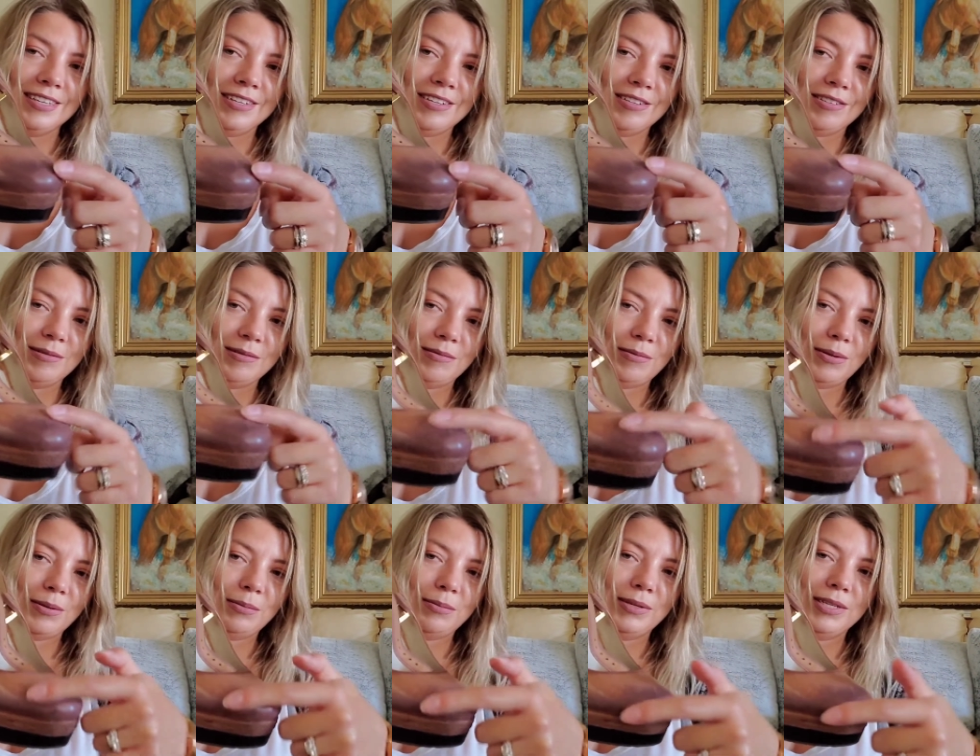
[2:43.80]
On
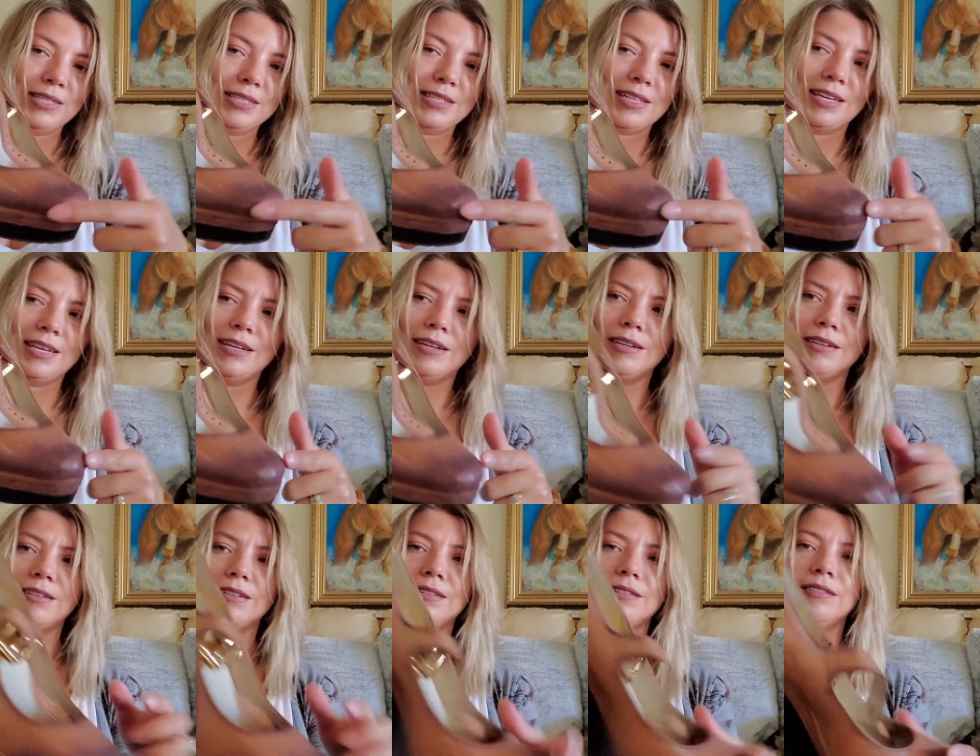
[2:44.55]
purpose like
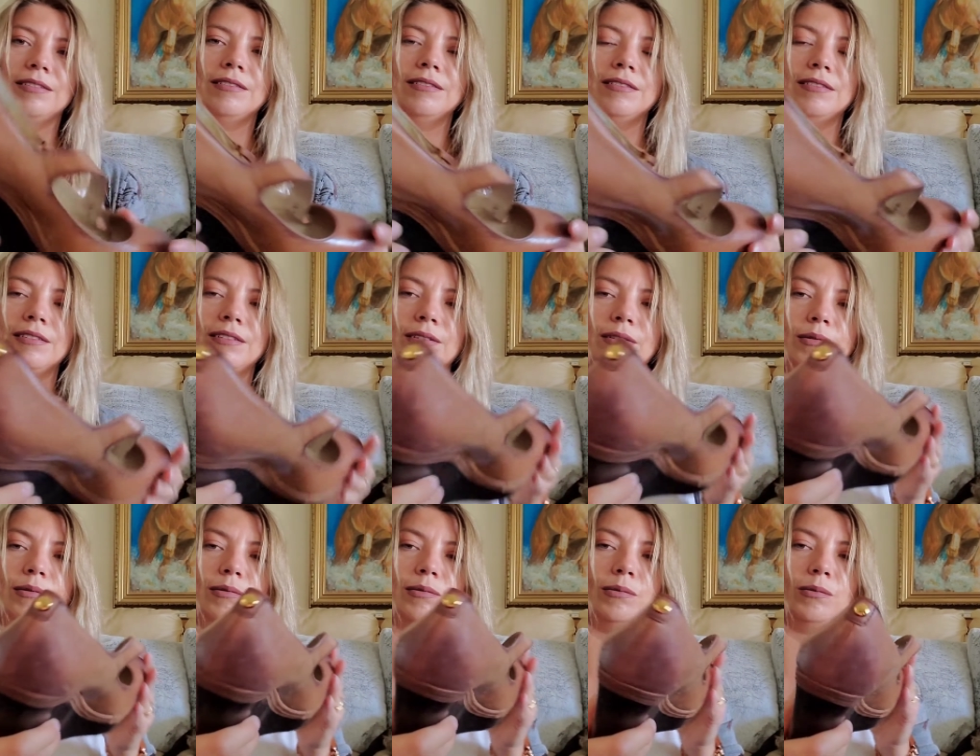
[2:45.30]

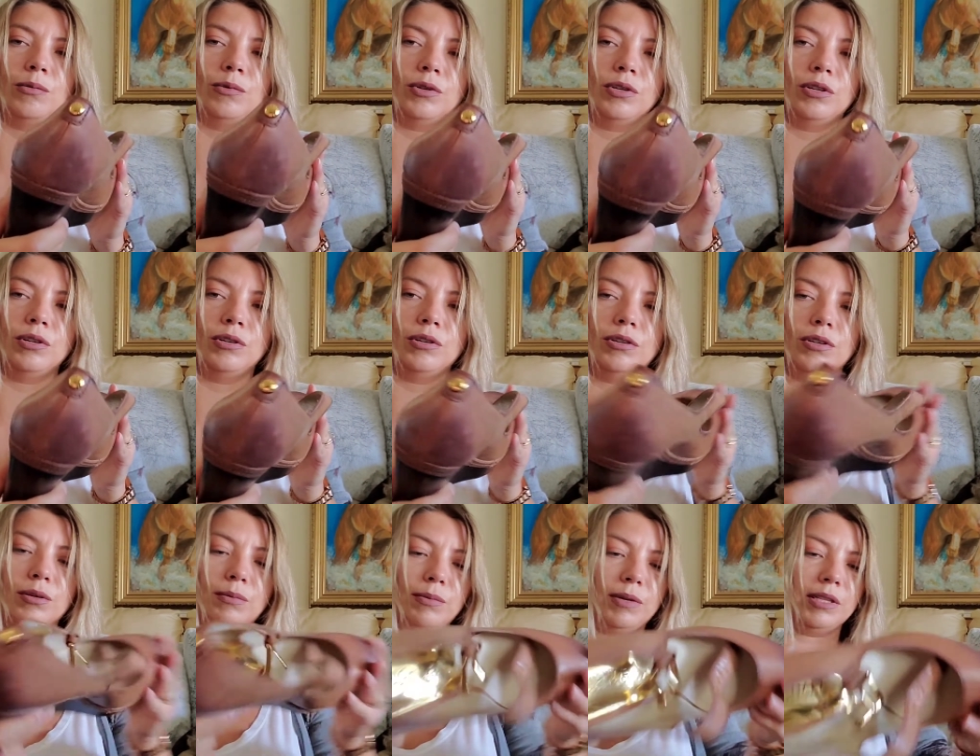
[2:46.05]
worn
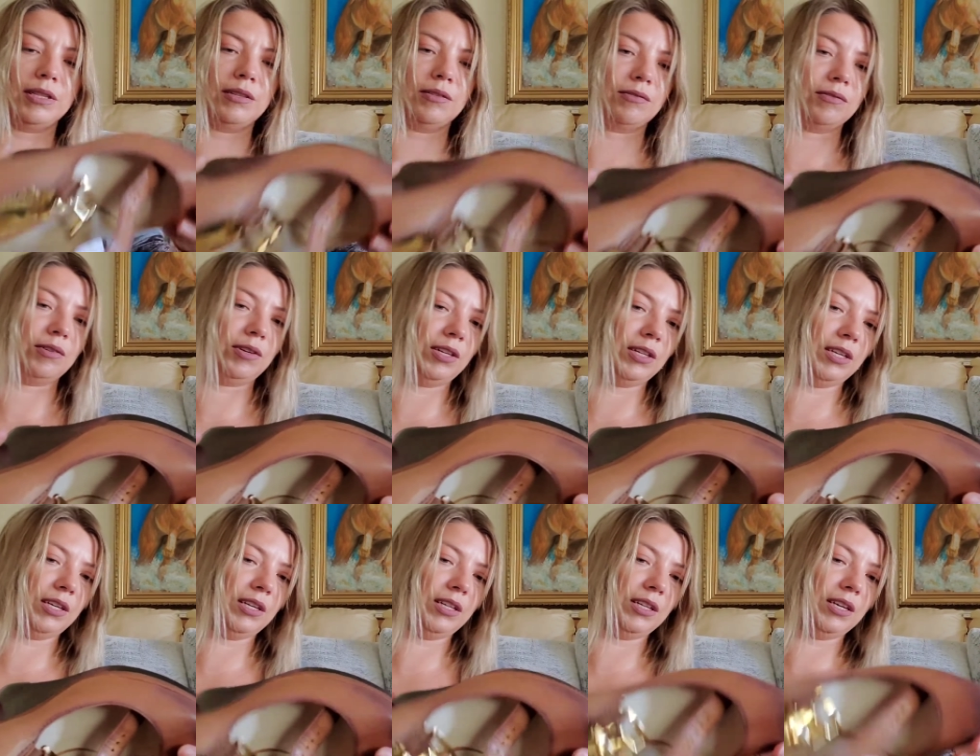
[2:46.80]
look, but
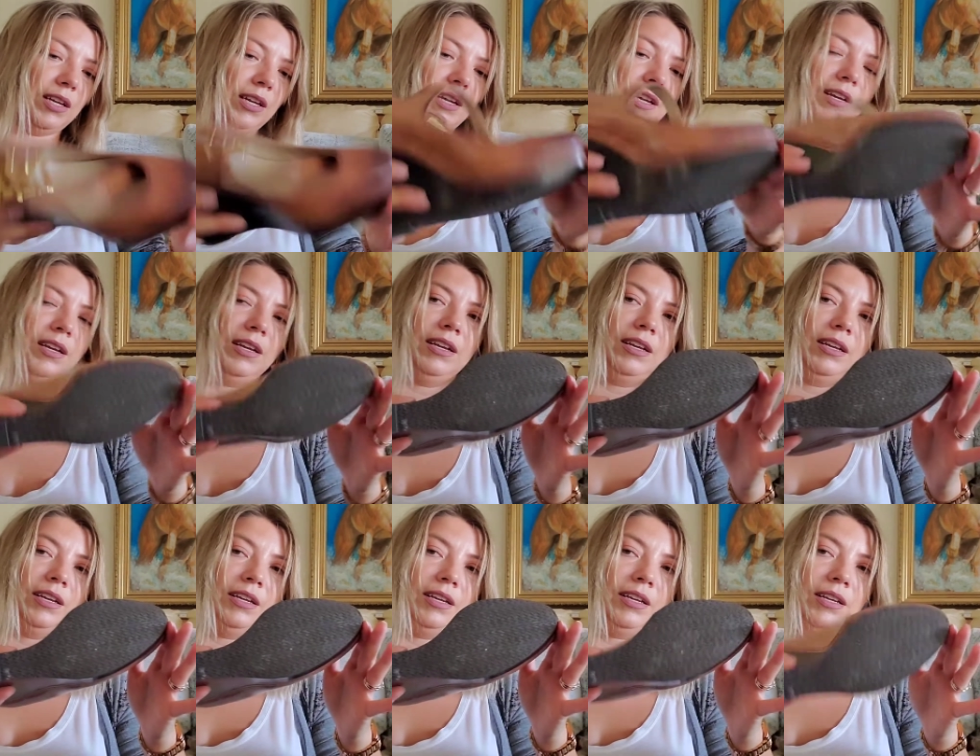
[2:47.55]
really they
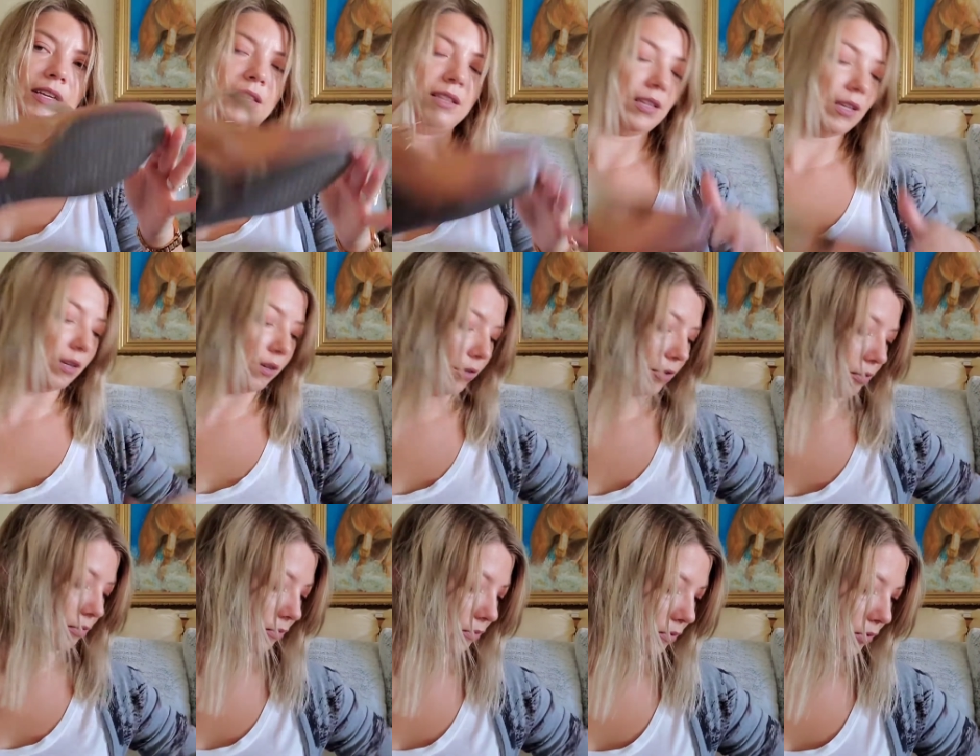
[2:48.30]
they
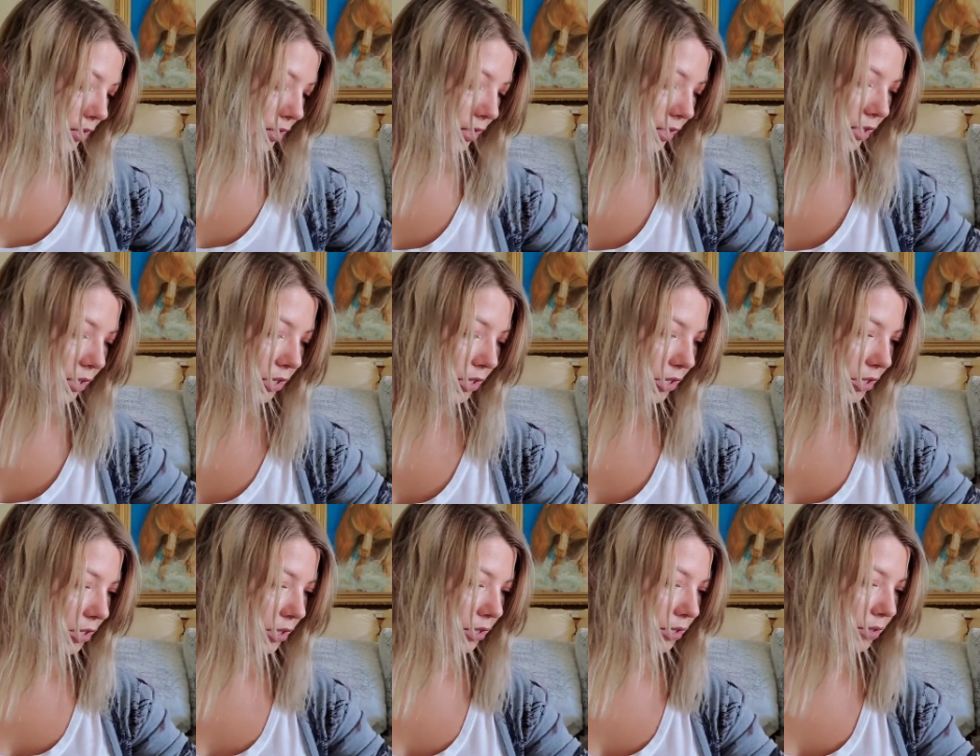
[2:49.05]
look really
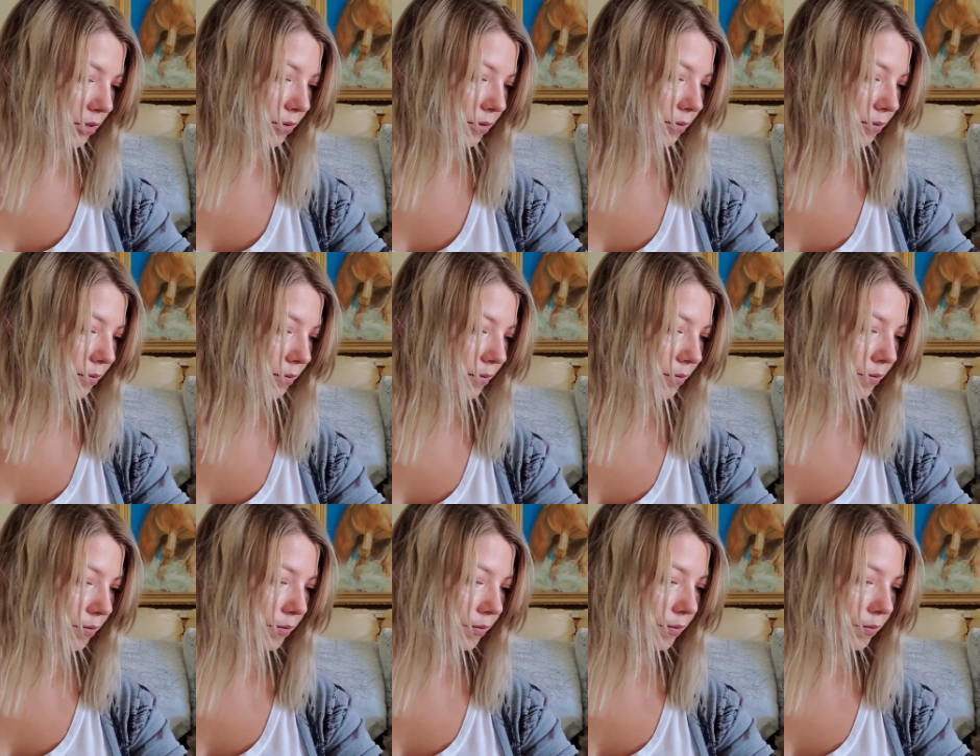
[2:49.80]
good.
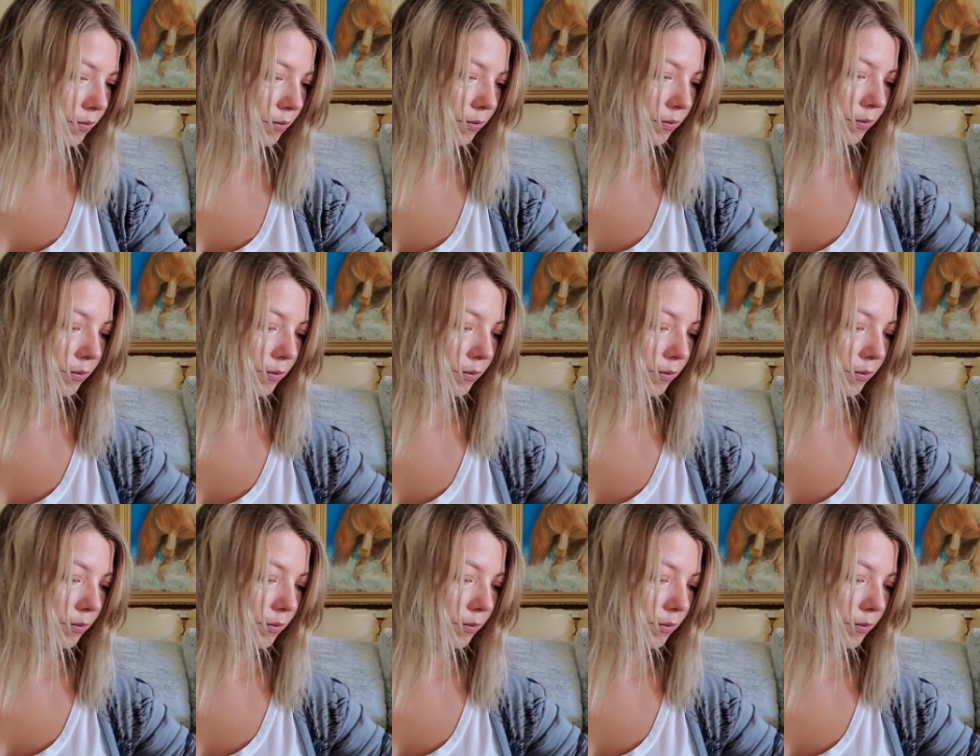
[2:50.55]
Hmm.